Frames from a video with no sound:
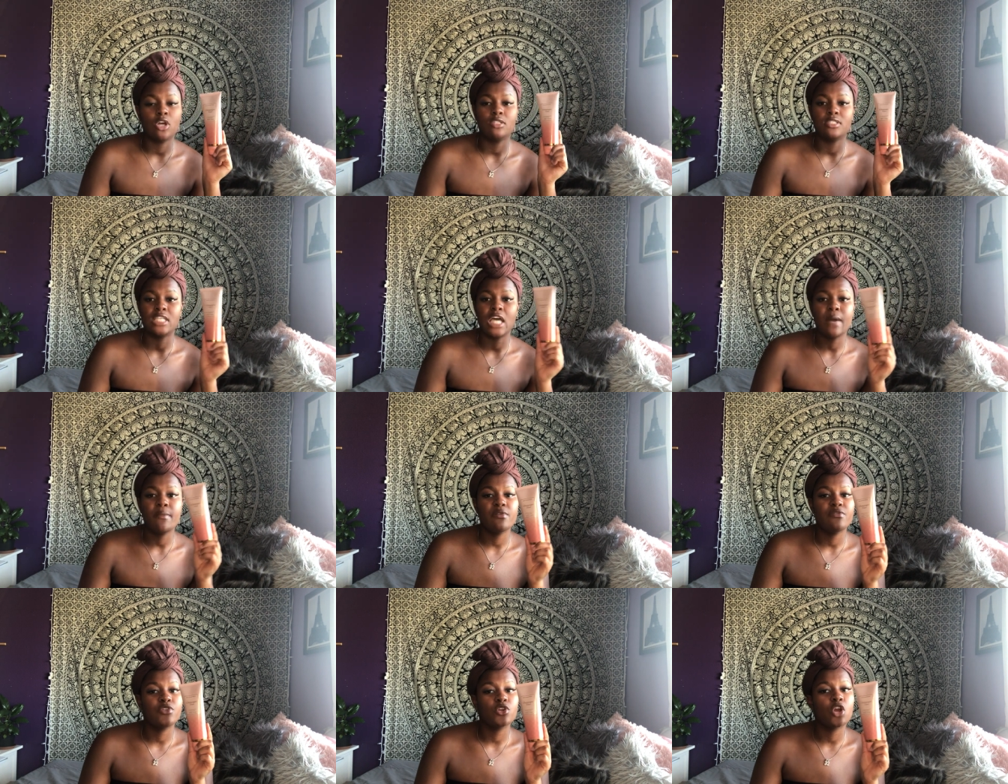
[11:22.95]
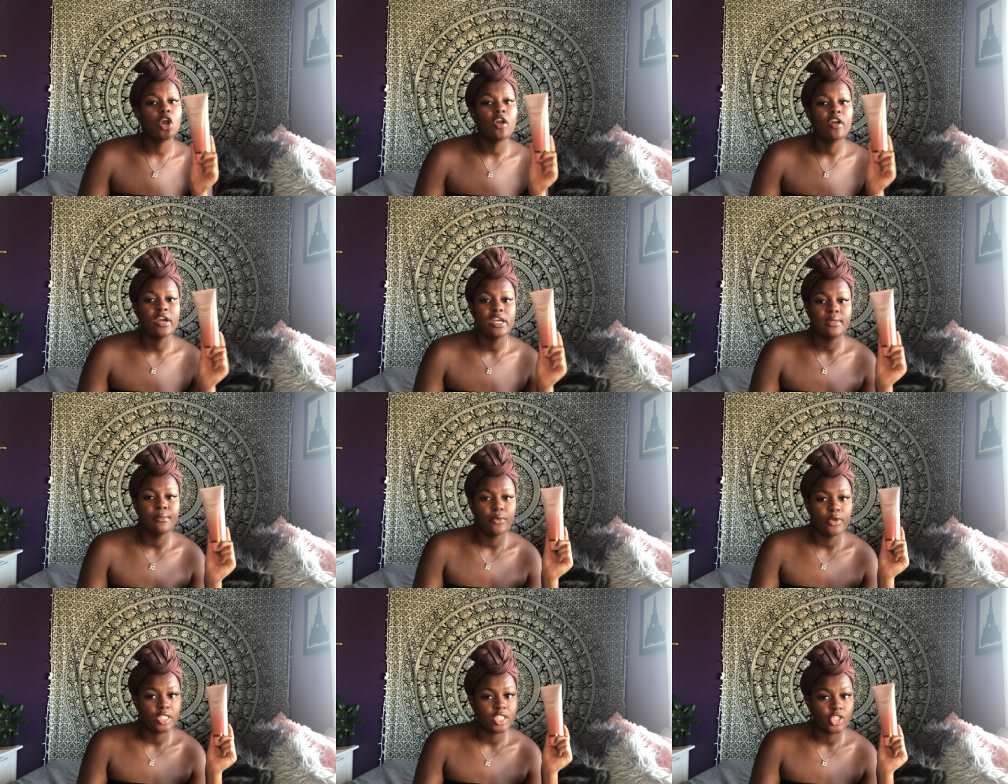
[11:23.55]
on top of your already
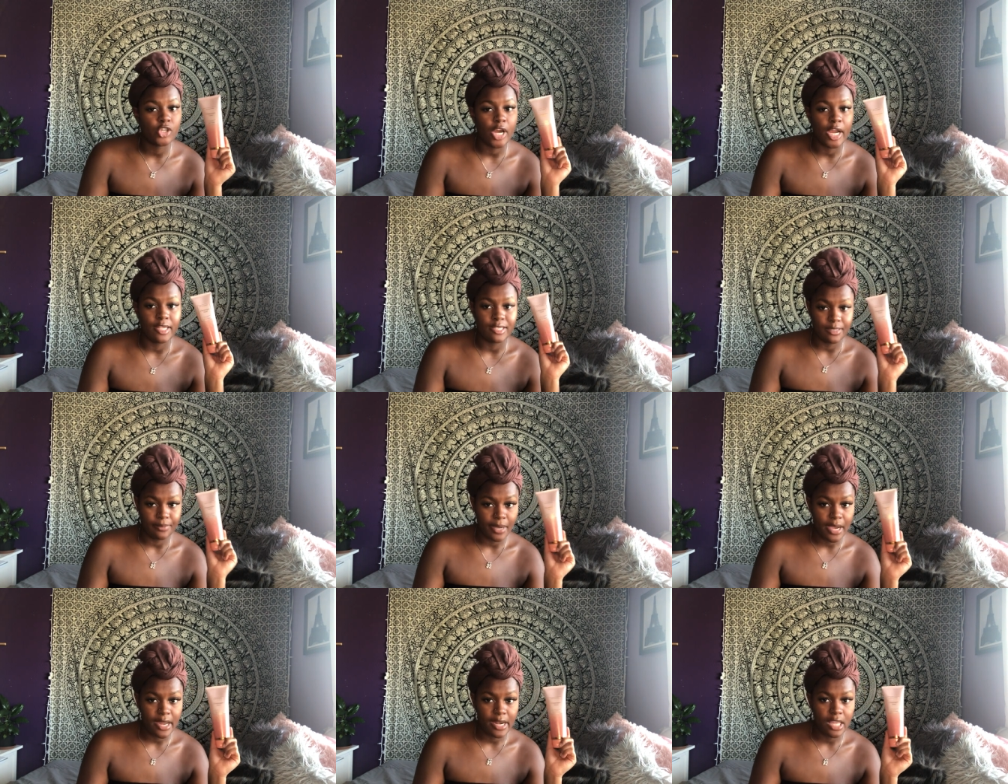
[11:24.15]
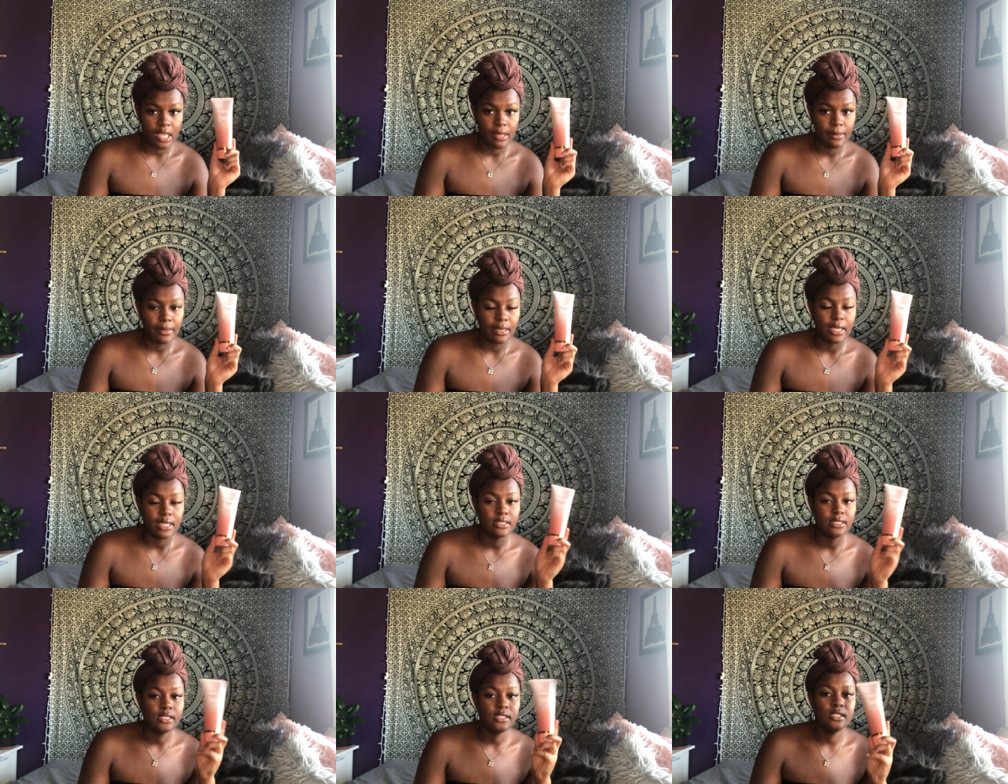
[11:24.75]
moisturized body,
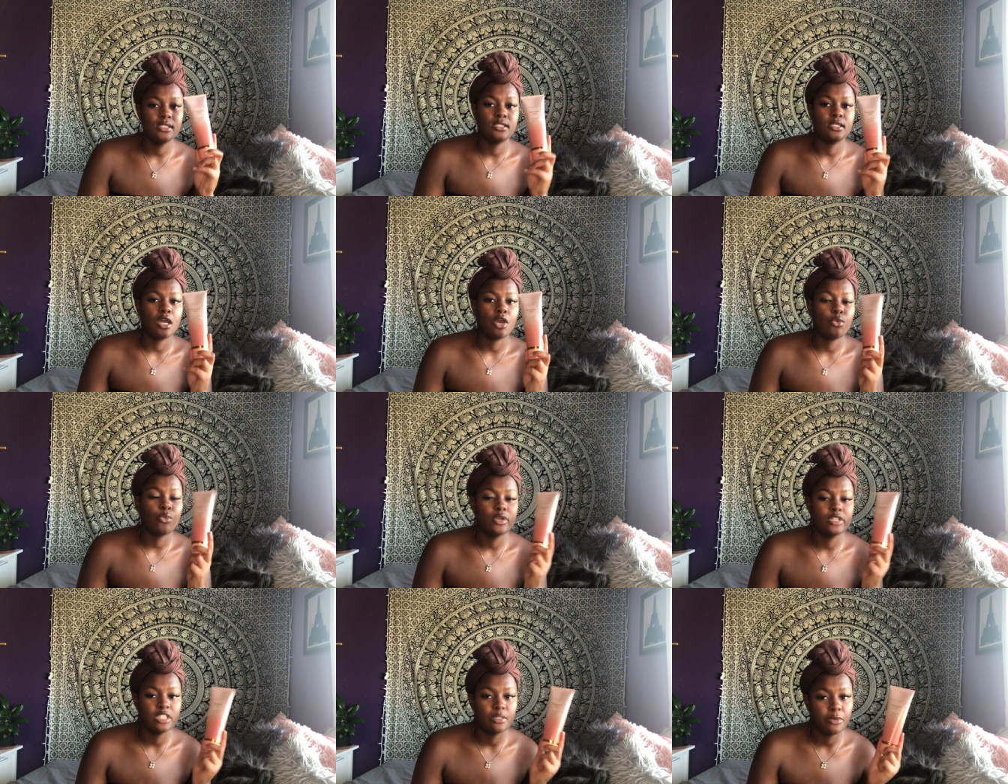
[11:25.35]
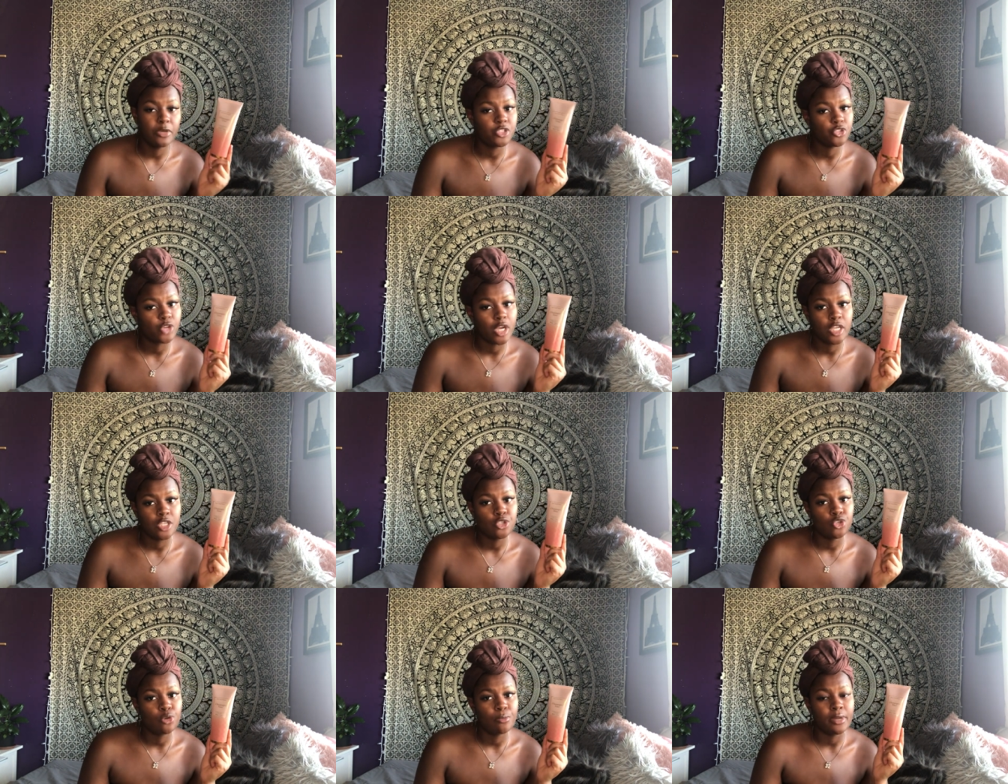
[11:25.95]
because this is not going to
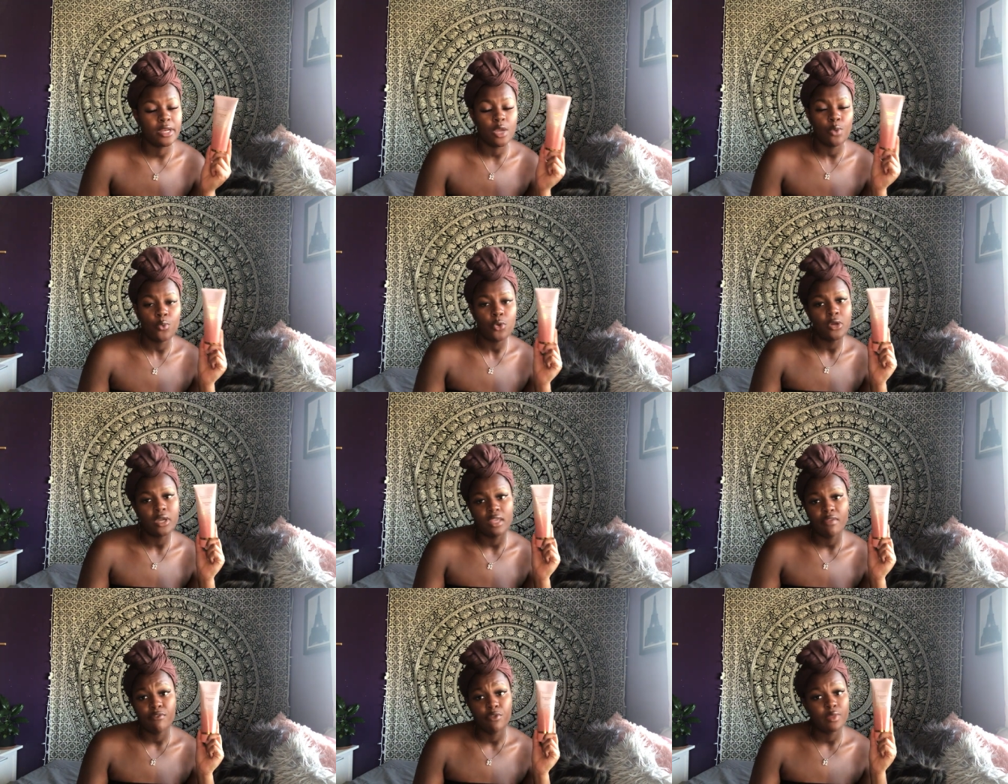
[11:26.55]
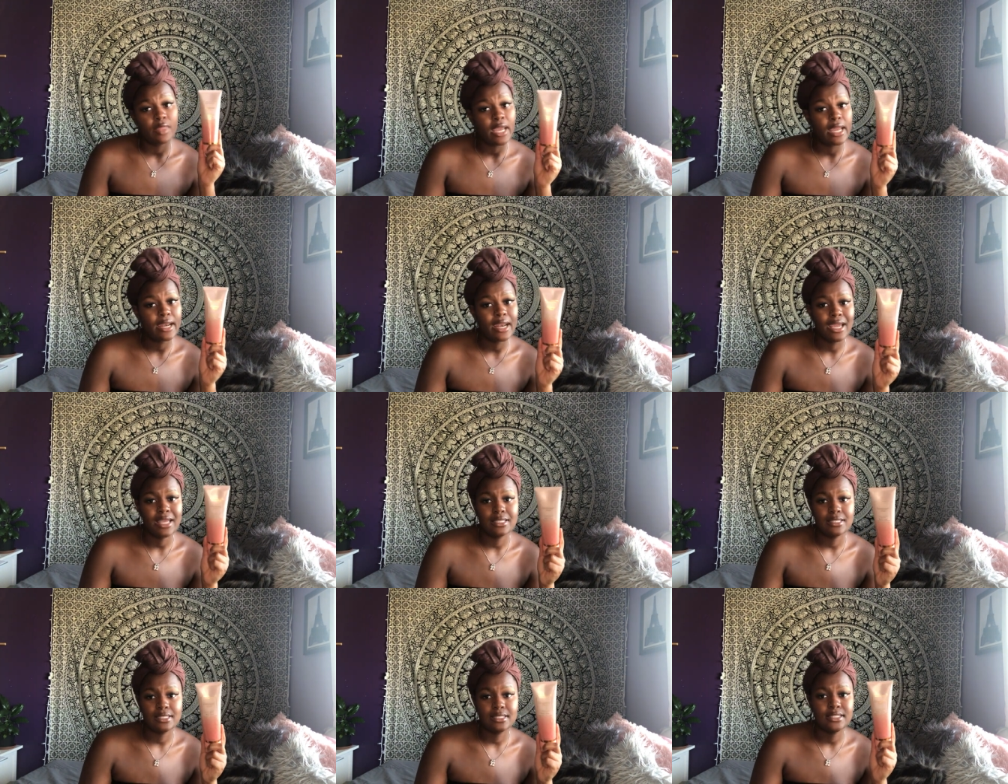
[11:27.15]
moisturize you, but it will give you that
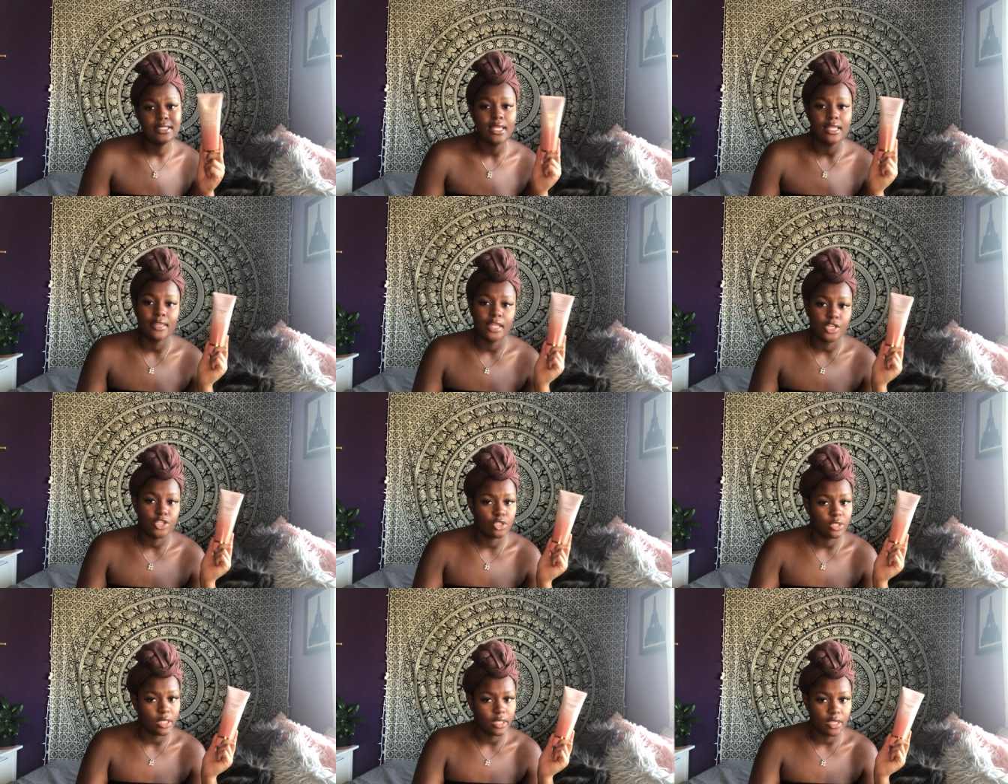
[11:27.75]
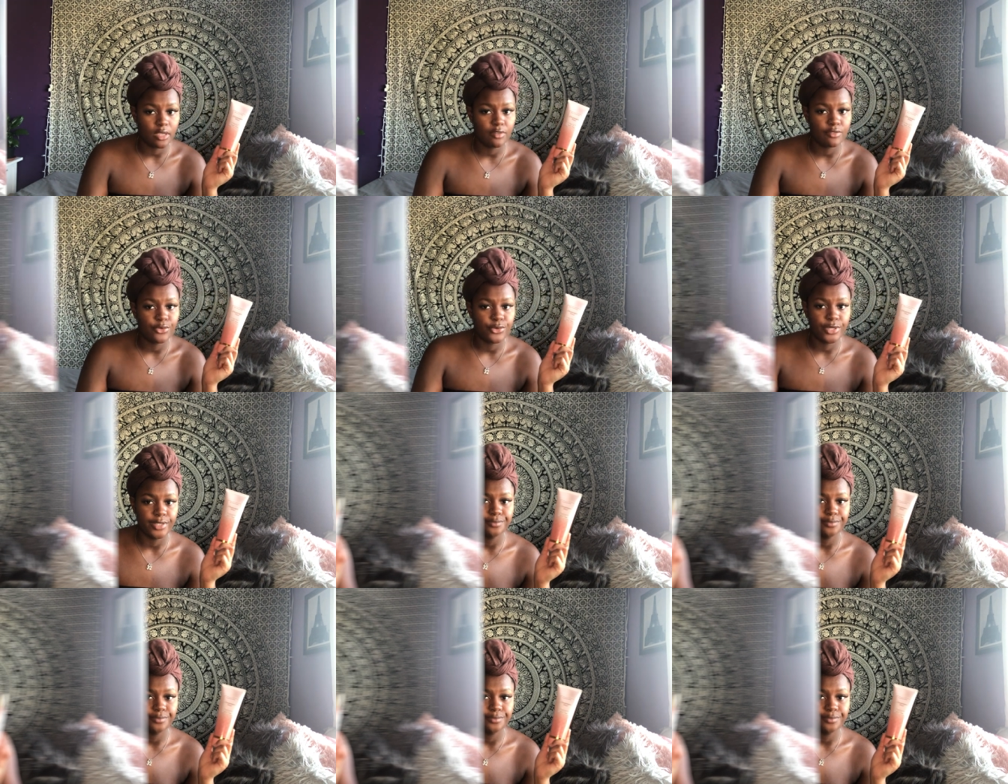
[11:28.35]
nice scent that you're looking for.